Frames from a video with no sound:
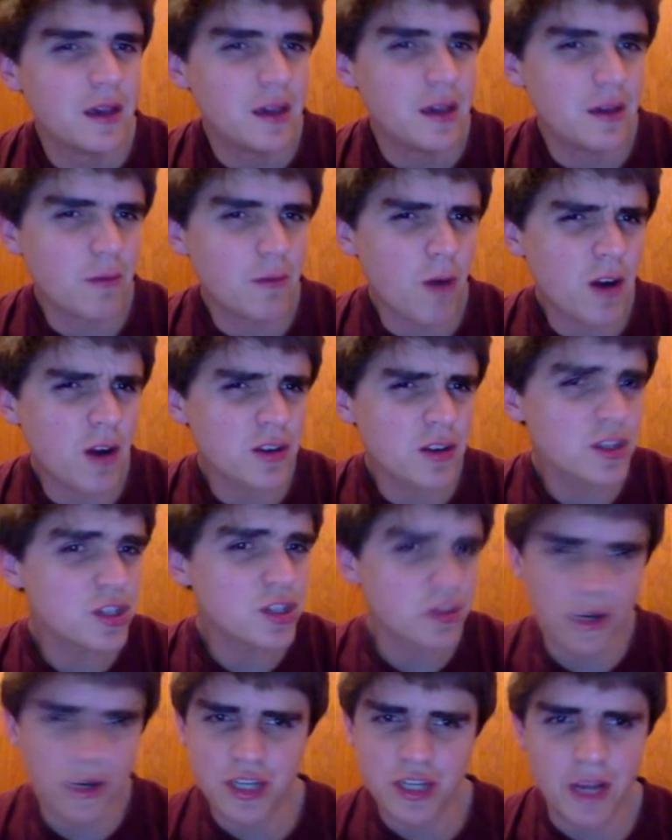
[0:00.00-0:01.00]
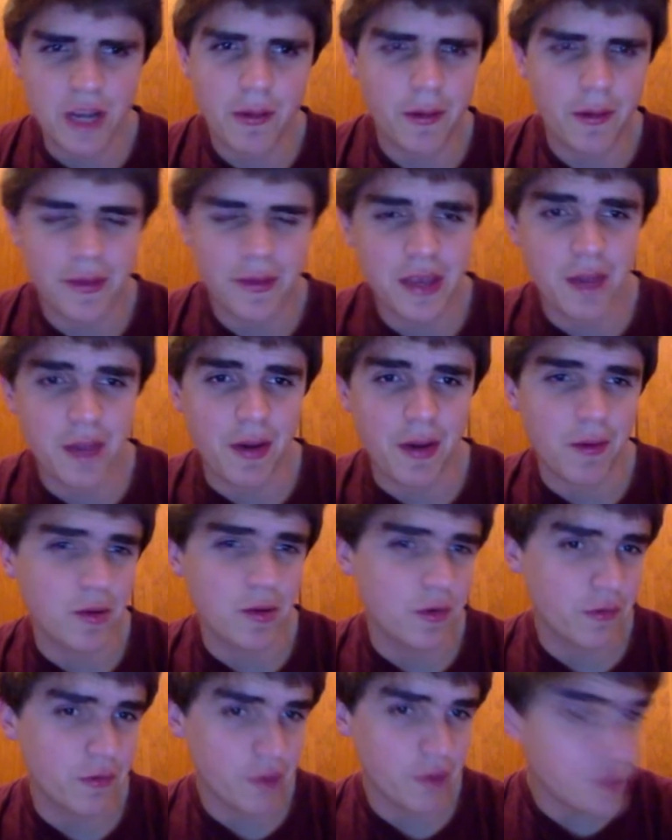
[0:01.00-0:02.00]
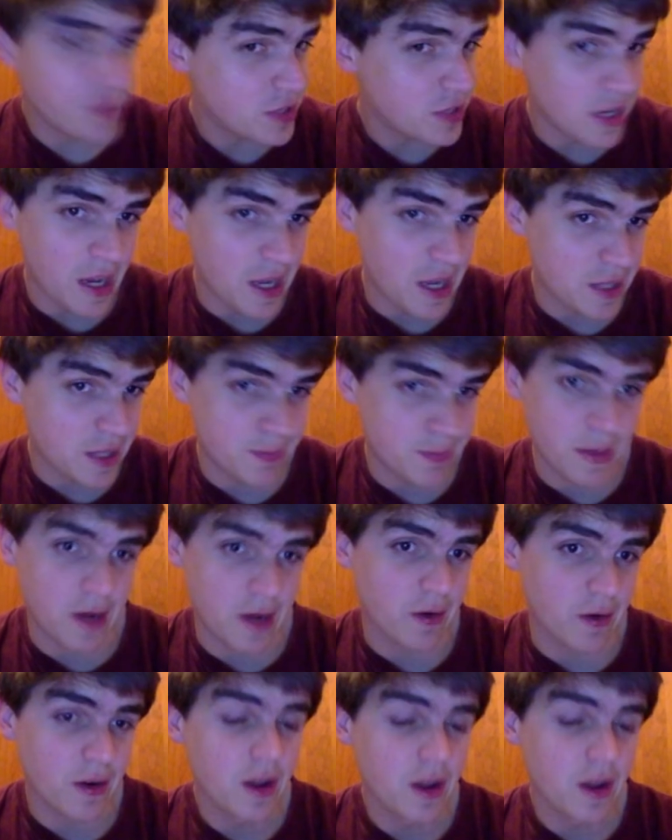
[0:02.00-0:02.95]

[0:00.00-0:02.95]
And water is a strange chemical. I mean, think about it. When you freeze it, it gets bigger,